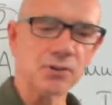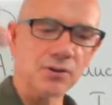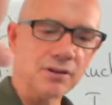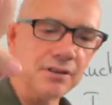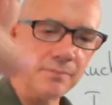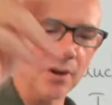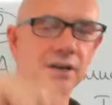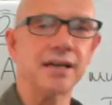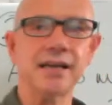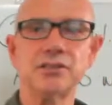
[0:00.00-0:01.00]
going to the
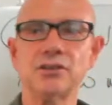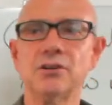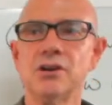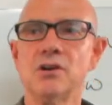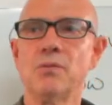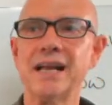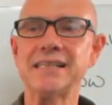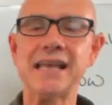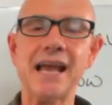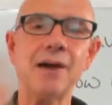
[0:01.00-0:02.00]
market. So when I
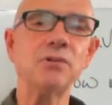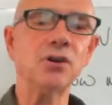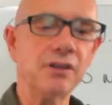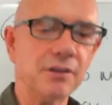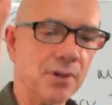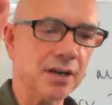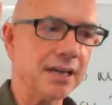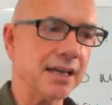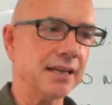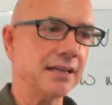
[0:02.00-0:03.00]
say I'm going to the
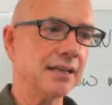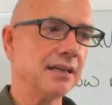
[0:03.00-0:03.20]
market,